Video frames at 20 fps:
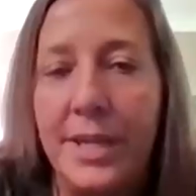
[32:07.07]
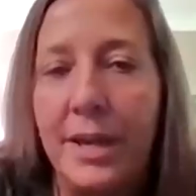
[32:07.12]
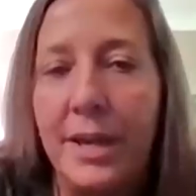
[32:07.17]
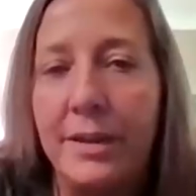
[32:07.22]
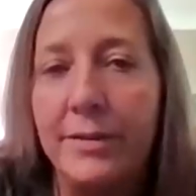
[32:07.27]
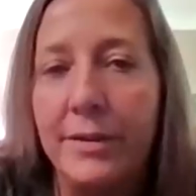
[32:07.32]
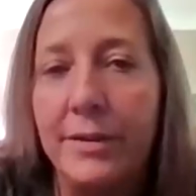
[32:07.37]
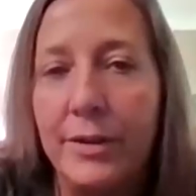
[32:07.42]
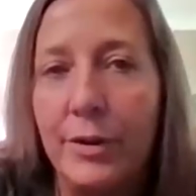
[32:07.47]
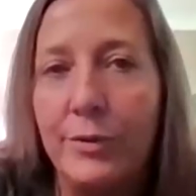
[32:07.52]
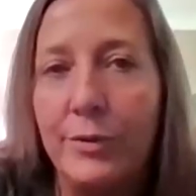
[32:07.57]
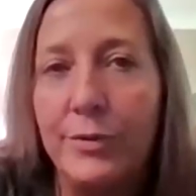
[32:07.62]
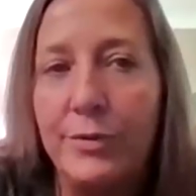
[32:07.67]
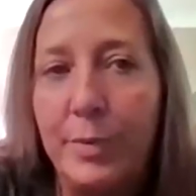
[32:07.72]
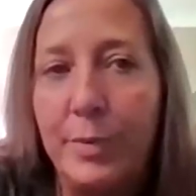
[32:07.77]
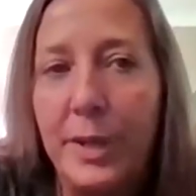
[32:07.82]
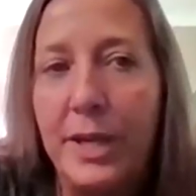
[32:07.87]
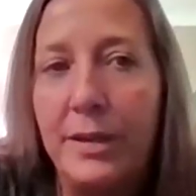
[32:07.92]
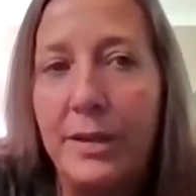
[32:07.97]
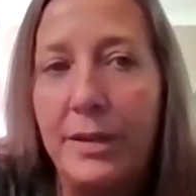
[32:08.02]
yeah, the
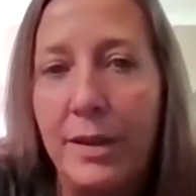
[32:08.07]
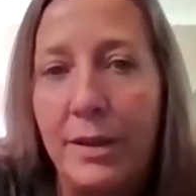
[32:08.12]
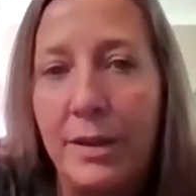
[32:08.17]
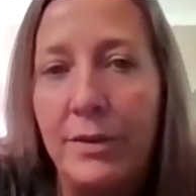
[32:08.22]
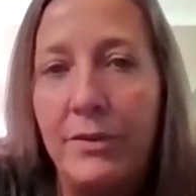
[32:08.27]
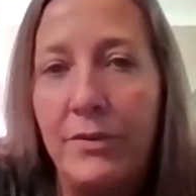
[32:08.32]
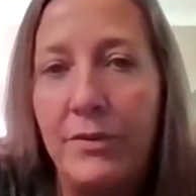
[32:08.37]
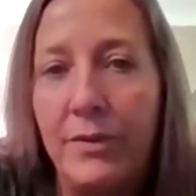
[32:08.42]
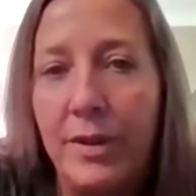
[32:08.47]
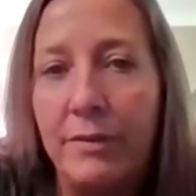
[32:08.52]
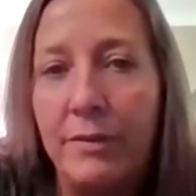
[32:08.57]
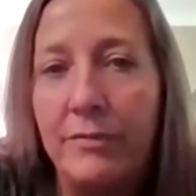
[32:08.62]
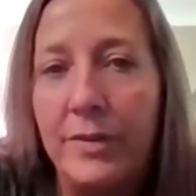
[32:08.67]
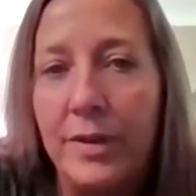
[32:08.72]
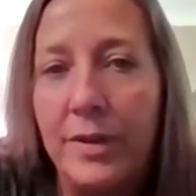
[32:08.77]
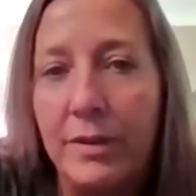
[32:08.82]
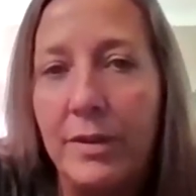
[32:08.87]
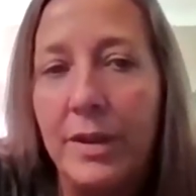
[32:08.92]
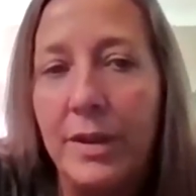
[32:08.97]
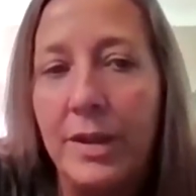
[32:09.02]
ghost pain is
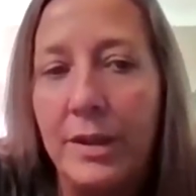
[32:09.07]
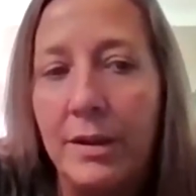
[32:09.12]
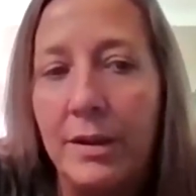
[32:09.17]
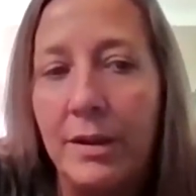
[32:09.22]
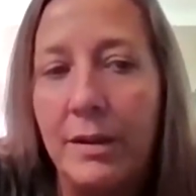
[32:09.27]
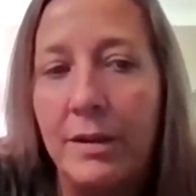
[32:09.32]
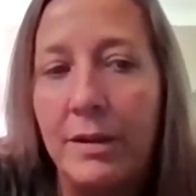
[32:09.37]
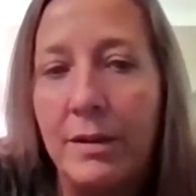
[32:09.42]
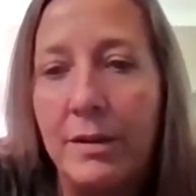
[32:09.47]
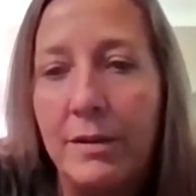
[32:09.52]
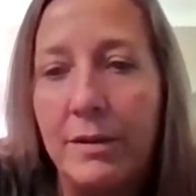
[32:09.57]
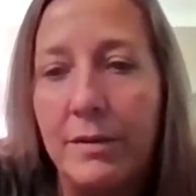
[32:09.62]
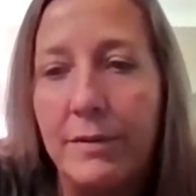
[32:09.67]
definitely uh,